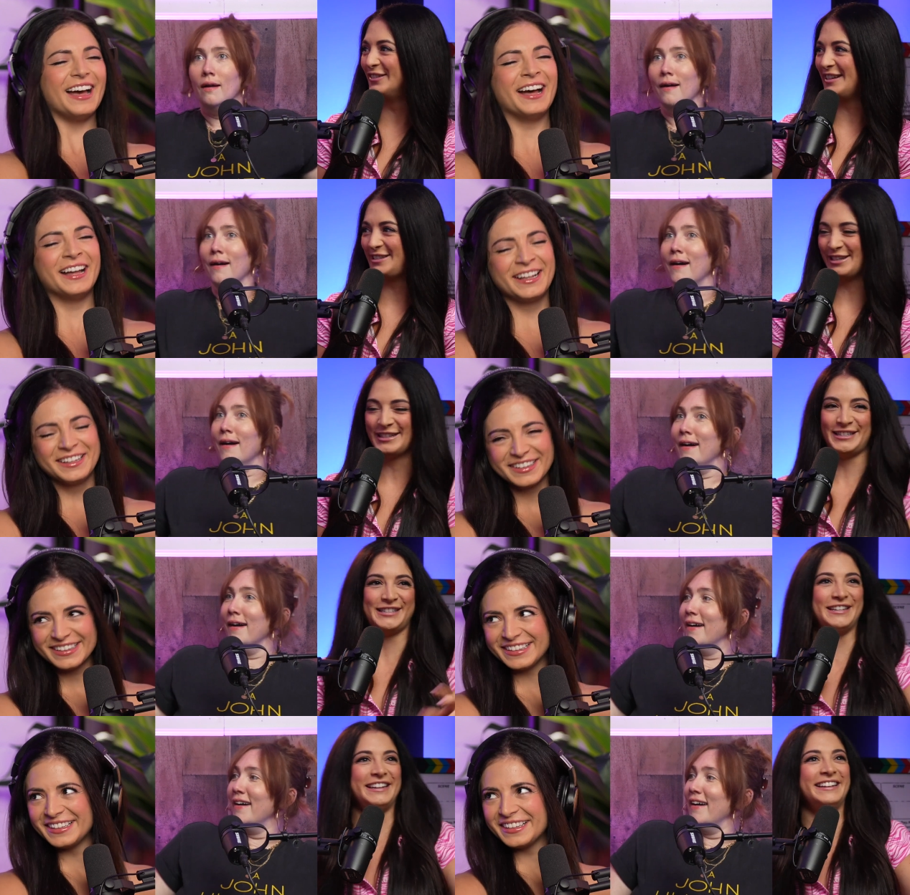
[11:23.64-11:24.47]
Speaker 1: we
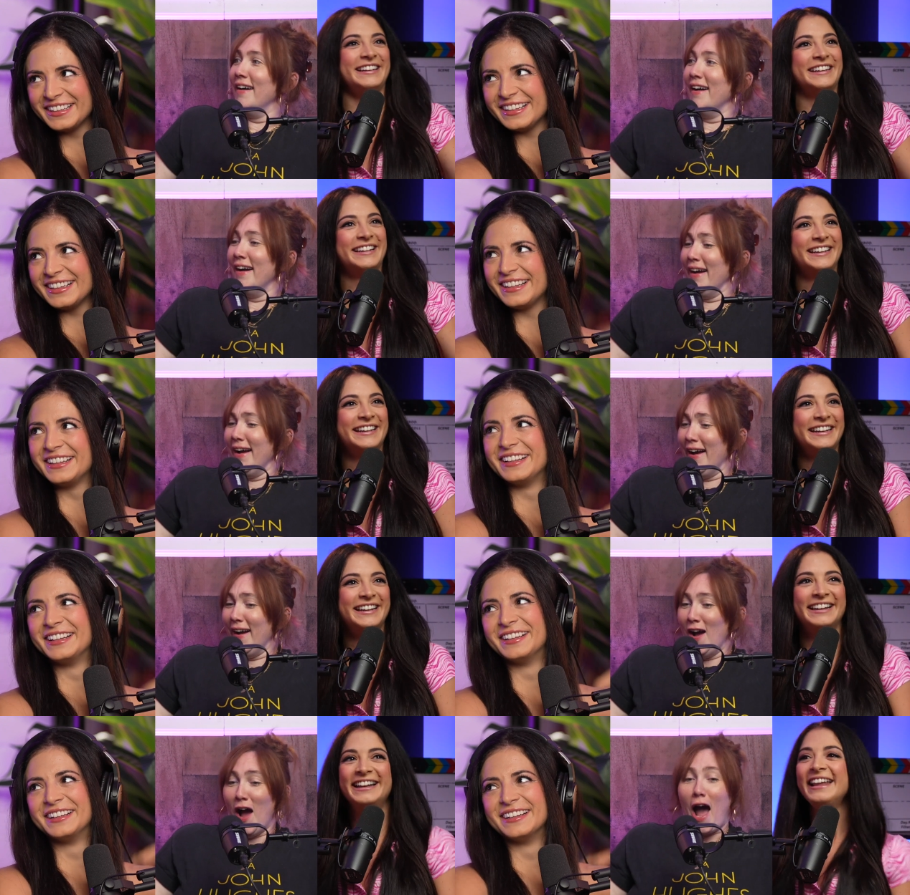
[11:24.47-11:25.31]
just did.
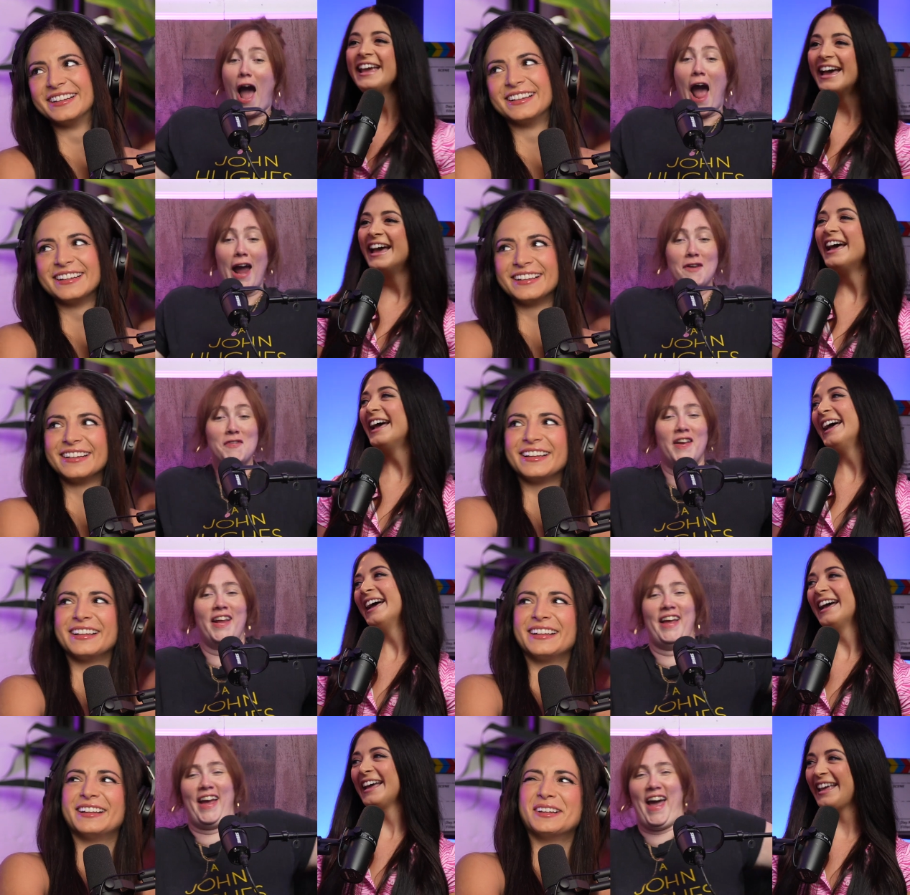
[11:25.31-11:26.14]
Speaker 2: I'm
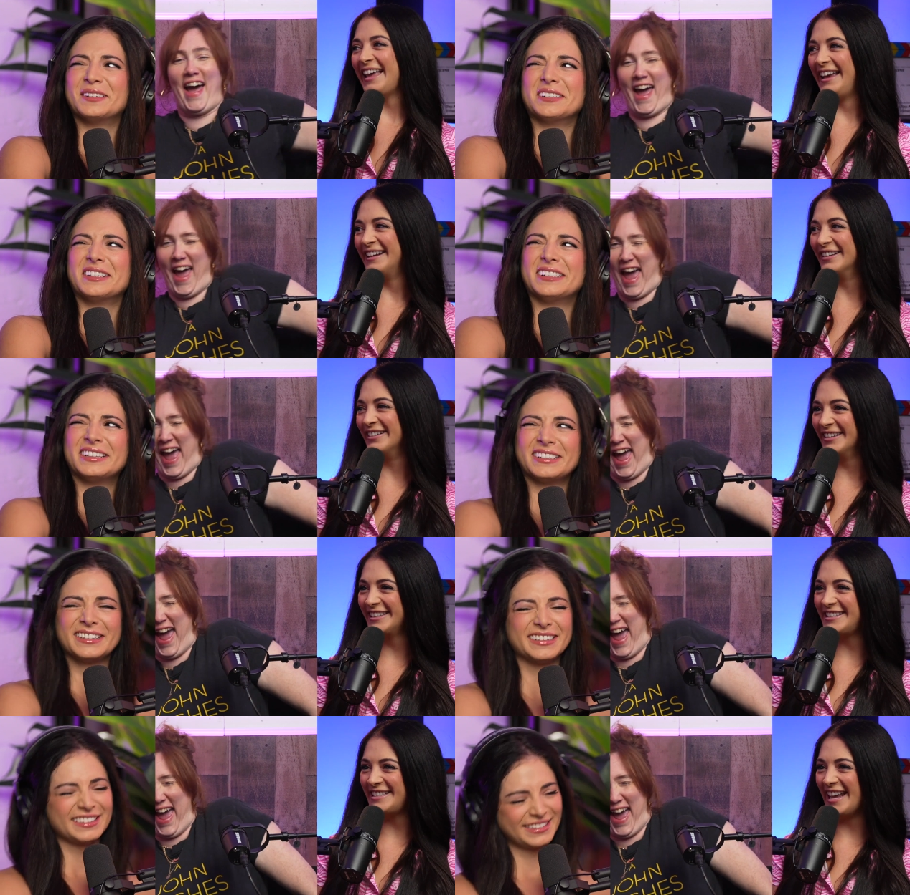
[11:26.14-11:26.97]
anal
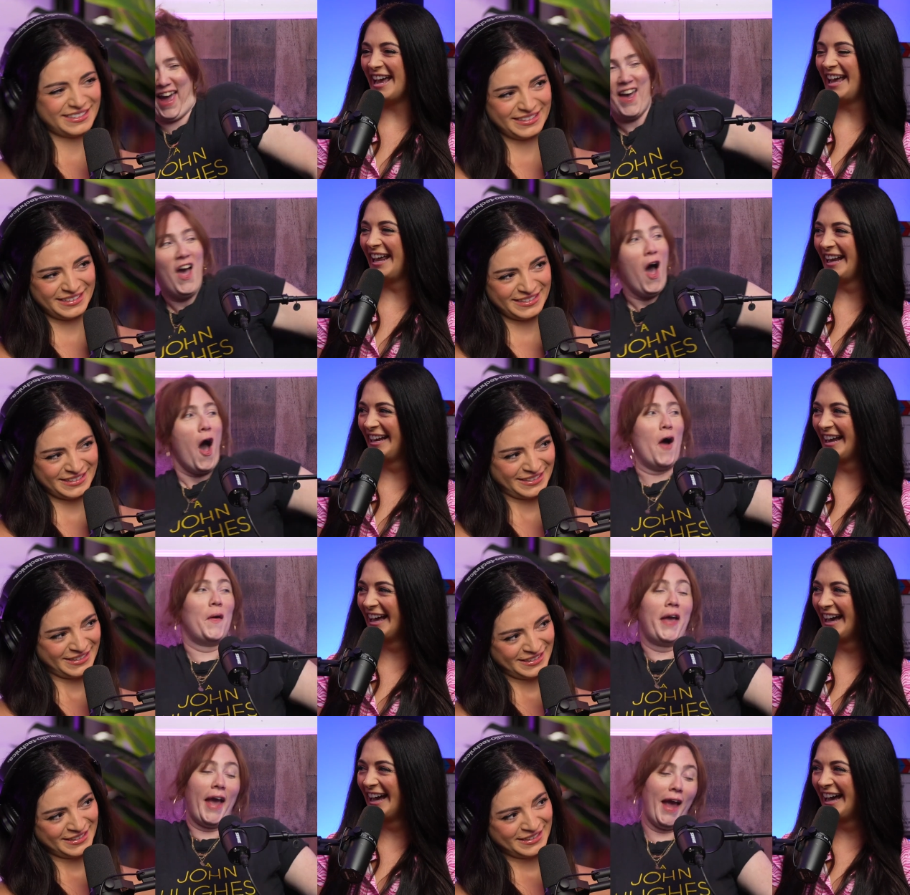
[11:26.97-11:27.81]
instead.
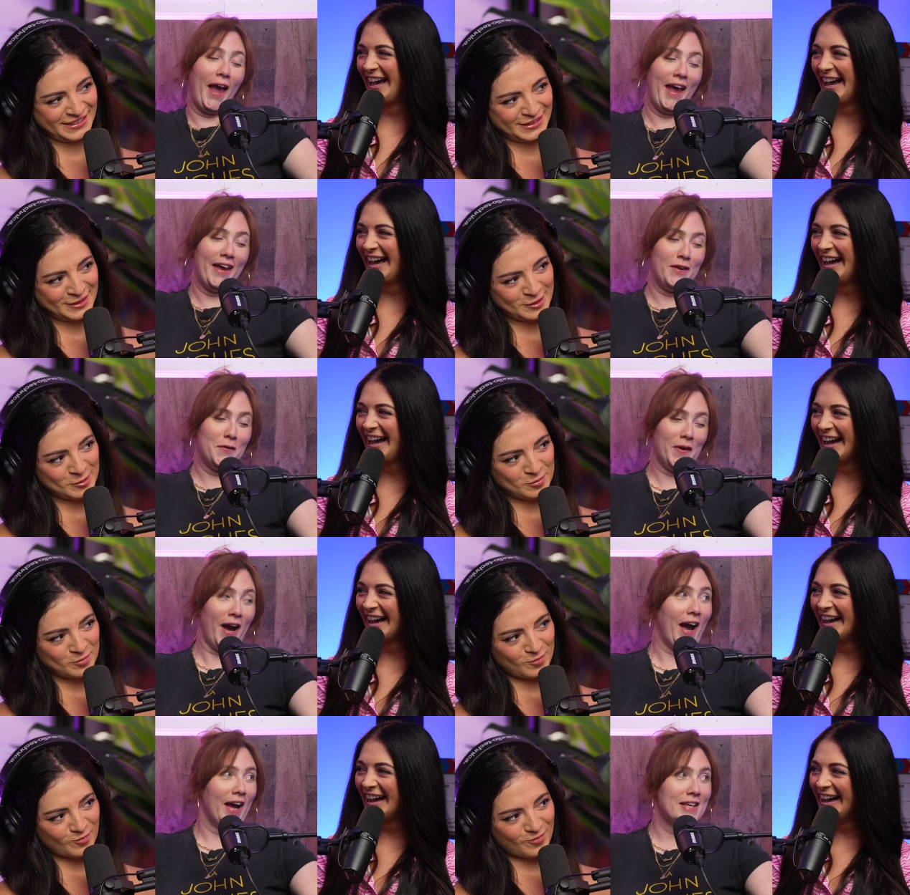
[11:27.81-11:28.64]
Okay, you
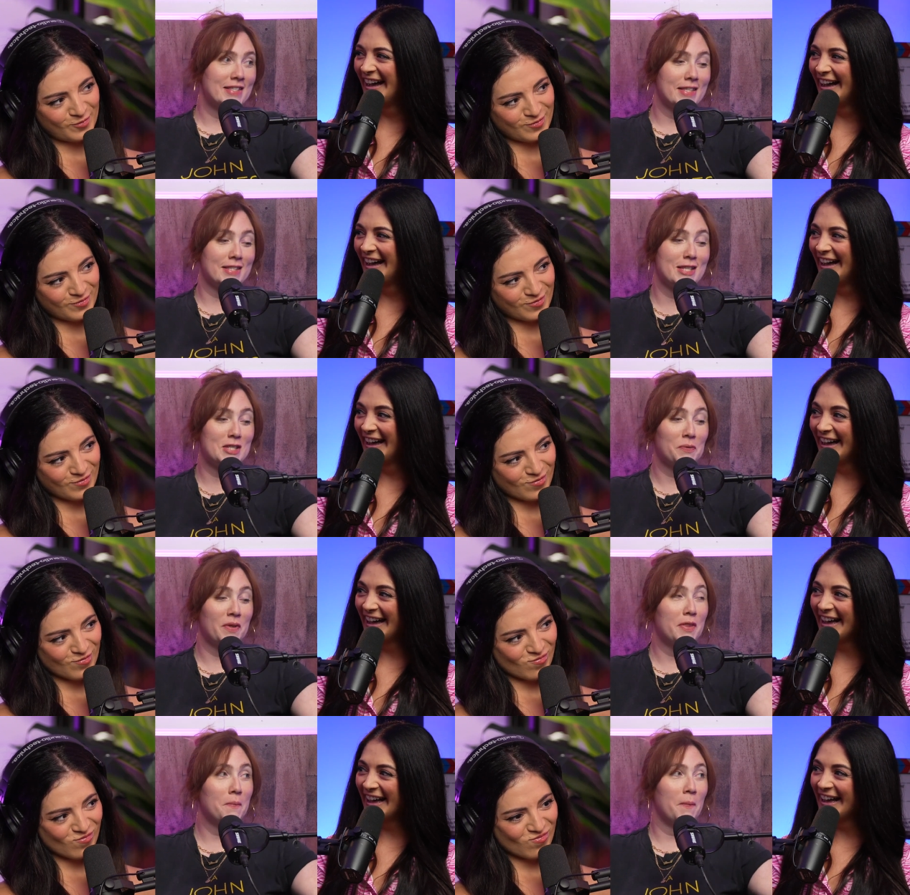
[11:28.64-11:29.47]
guys, this is
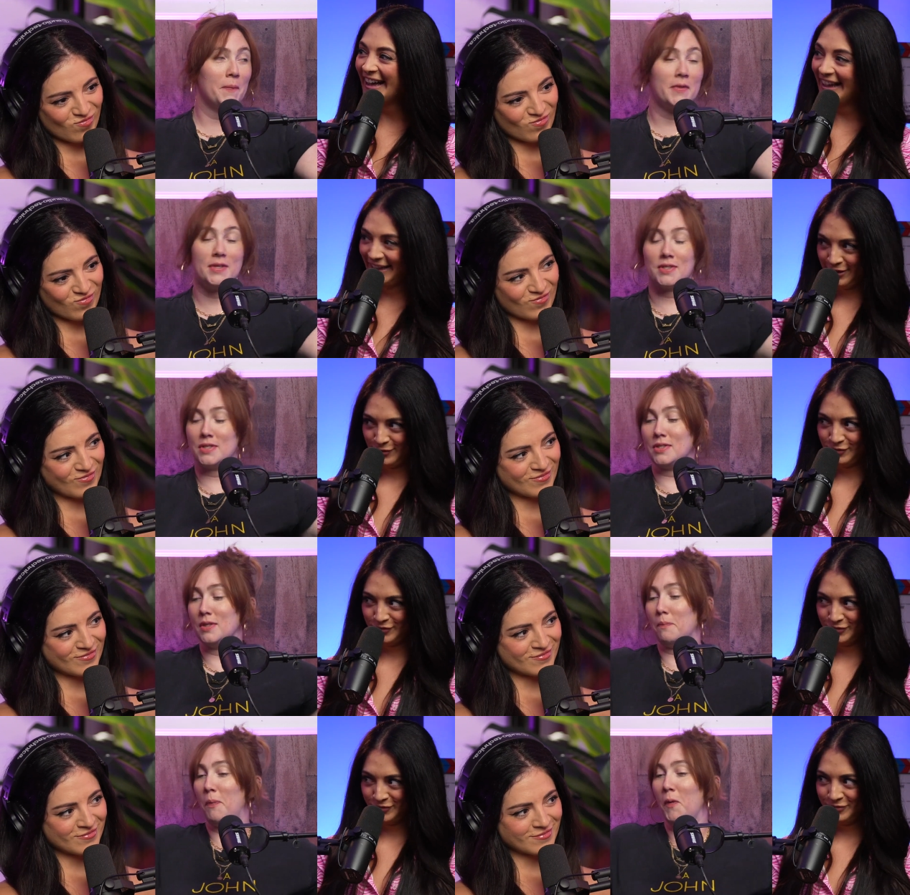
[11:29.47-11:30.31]
the this
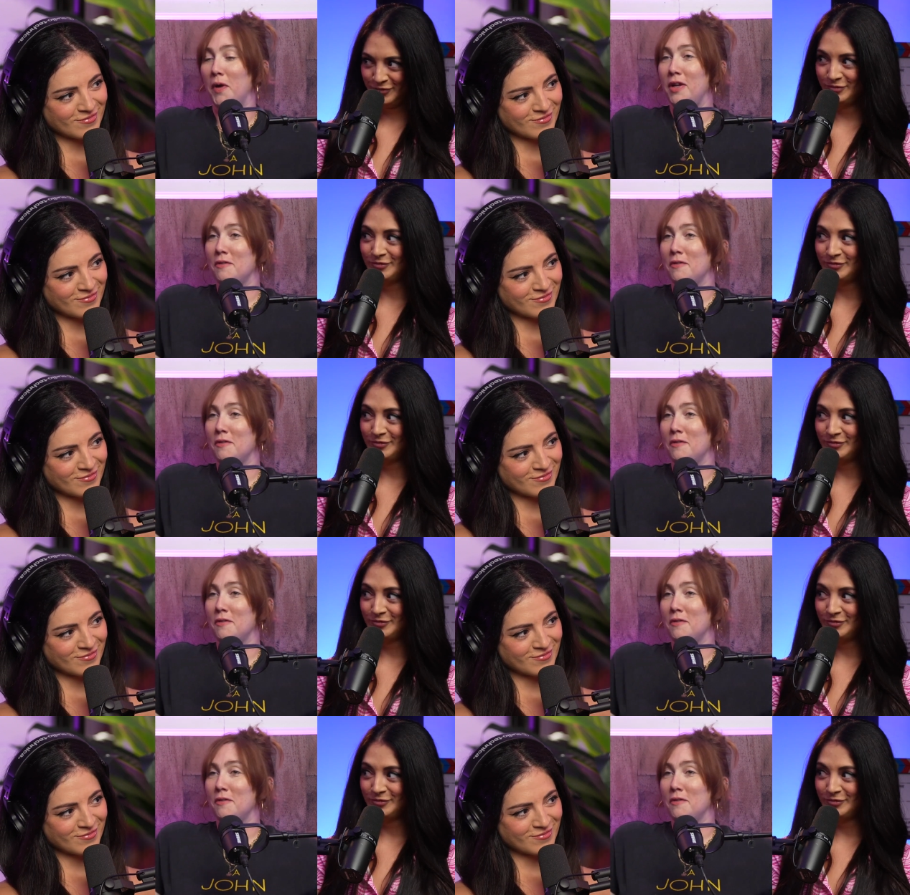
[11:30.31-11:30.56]
is the point